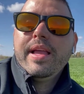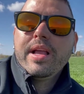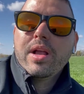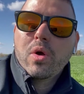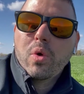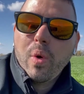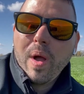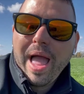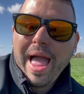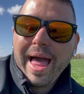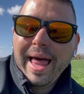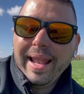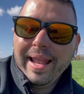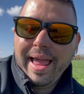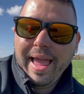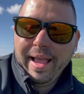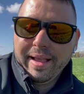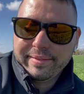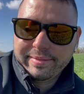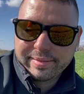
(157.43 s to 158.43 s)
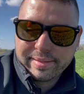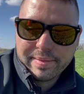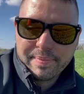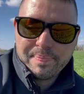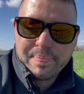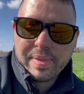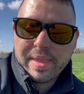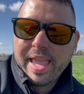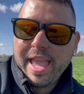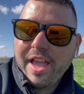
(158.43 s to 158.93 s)
Qualax,
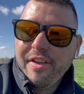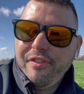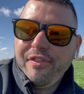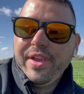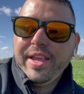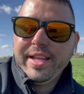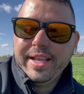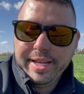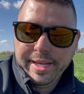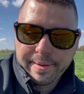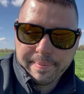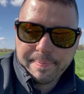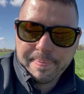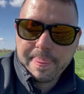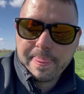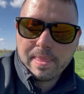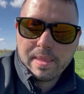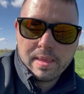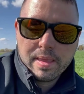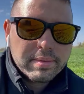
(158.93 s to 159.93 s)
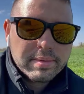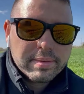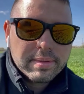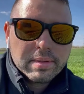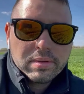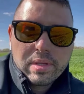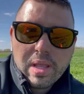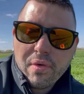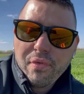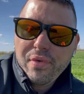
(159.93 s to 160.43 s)
Affinity.
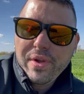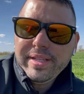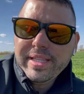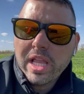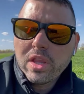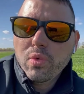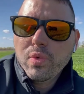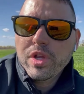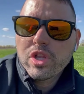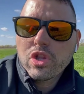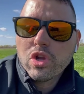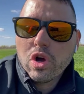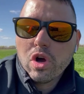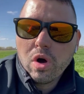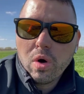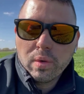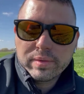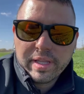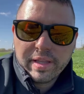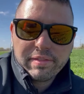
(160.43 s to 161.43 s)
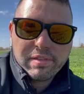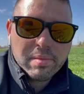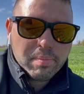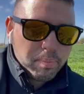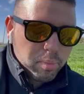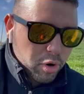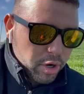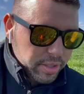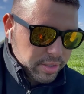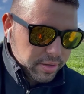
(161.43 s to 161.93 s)
The thing that we know that's
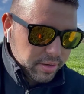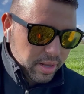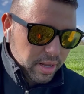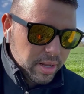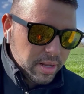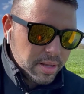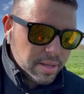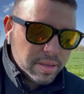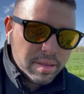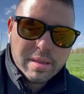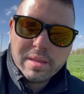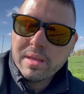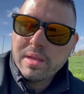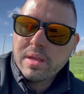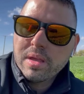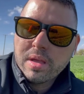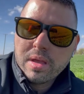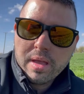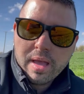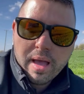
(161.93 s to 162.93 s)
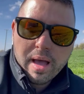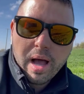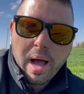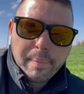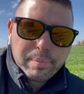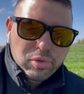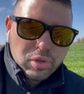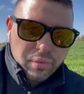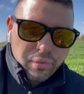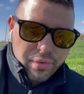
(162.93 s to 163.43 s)
important is
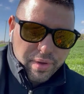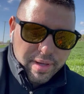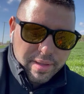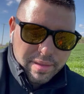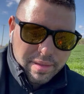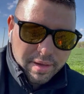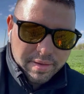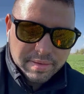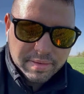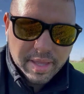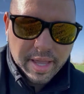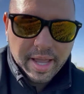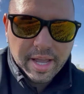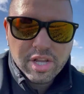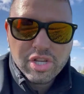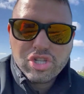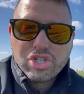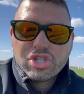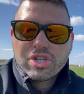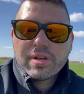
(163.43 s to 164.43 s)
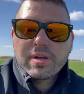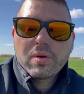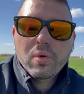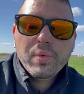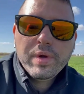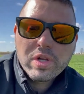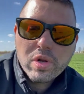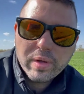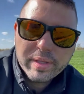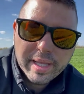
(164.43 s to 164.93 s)
up to Feekes 6 stage,
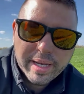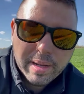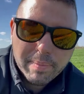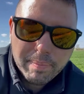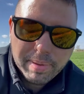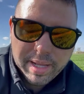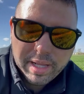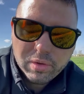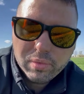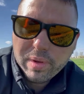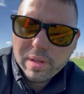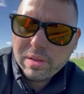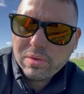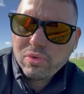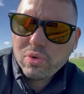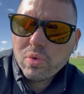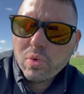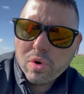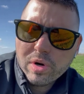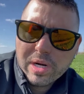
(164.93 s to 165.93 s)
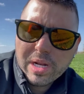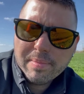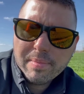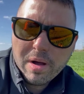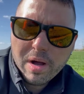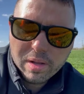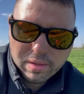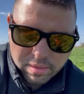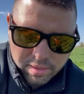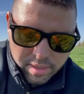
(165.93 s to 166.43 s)
we know that the plant was too worried
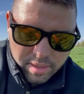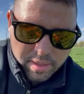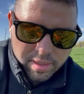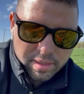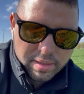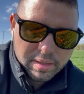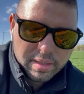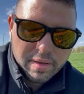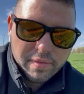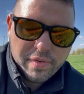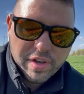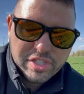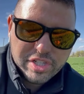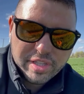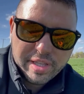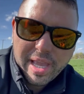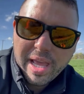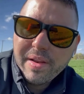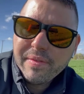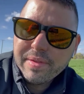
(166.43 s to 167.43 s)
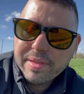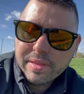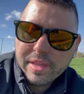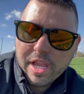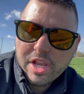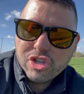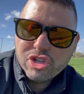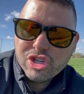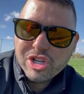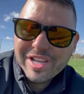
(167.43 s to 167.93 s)
about the vegetative
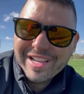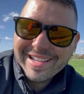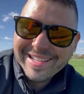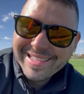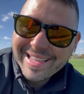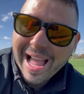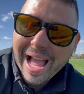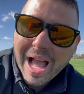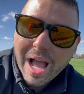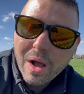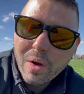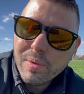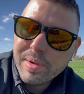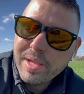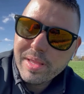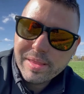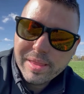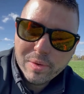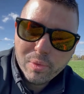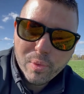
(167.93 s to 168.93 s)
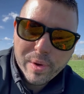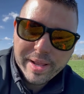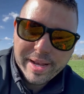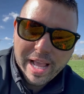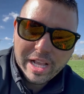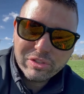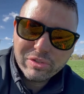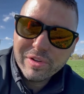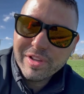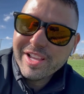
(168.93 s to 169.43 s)
stage. Now is when
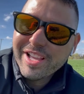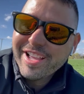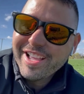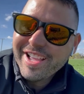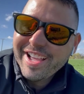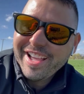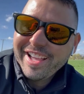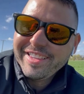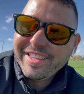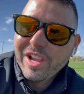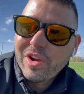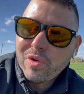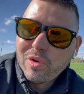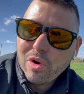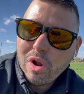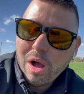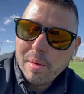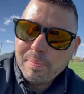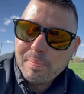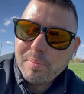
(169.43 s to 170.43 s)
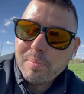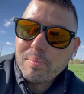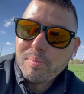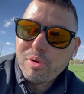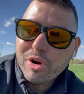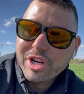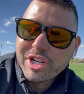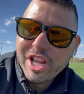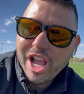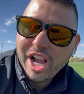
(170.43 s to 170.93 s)
actually the crop
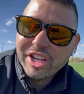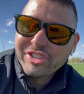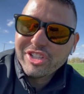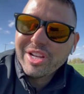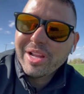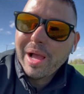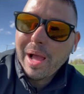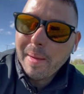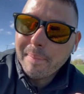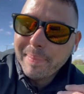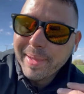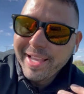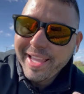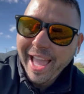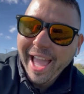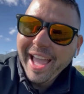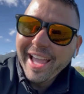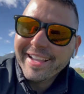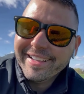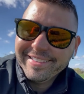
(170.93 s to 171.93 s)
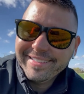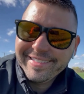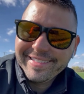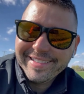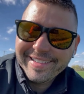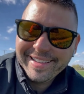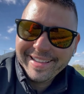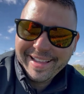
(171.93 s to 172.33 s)
production begins.